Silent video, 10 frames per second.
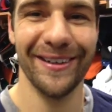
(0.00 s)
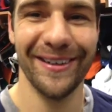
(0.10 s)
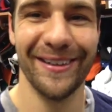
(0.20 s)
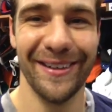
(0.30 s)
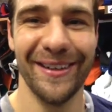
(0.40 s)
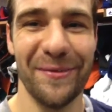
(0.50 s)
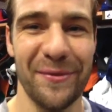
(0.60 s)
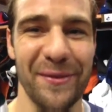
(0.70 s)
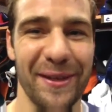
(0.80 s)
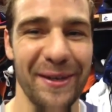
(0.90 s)
than
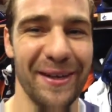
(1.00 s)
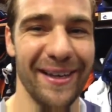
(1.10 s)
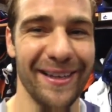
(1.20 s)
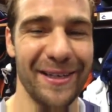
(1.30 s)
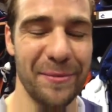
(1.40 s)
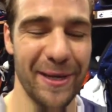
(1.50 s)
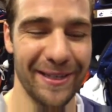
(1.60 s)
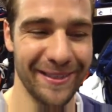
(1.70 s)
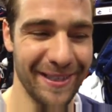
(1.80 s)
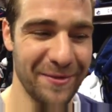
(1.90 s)

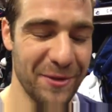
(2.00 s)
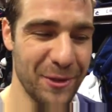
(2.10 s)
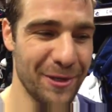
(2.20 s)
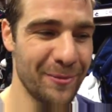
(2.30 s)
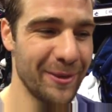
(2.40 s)
expected, that's for sure.